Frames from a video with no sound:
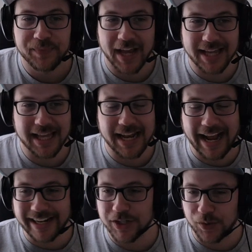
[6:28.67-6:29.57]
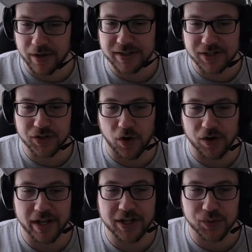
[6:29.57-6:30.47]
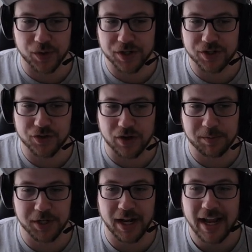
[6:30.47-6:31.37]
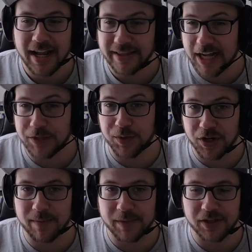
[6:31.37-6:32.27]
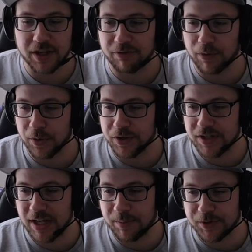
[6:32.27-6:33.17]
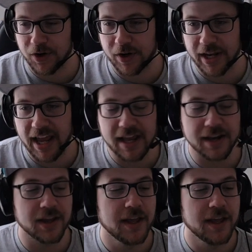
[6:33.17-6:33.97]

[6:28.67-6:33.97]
And then any sort of discard, any sort of disruption, that's what you're going to be looking for in your sample starting hand.